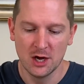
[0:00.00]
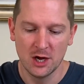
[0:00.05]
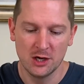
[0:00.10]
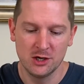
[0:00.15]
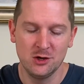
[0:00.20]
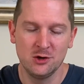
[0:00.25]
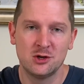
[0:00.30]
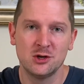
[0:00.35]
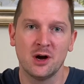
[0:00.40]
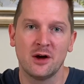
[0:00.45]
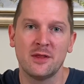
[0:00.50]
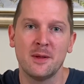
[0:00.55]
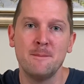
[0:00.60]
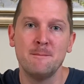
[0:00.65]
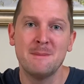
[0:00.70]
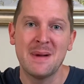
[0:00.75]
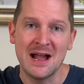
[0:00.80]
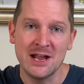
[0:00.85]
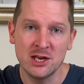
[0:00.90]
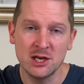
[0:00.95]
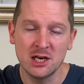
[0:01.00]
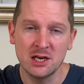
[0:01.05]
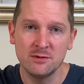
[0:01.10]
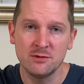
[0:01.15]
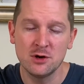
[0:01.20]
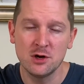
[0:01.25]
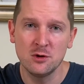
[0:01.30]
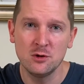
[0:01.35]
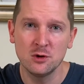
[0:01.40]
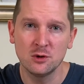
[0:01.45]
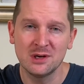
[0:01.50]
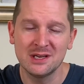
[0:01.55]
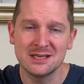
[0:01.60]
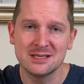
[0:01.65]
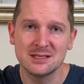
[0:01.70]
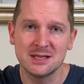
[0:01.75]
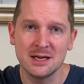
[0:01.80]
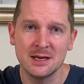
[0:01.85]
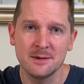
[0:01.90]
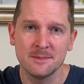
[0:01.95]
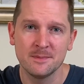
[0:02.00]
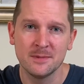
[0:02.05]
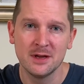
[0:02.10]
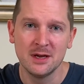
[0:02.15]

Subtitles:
You can either manually renew your listing,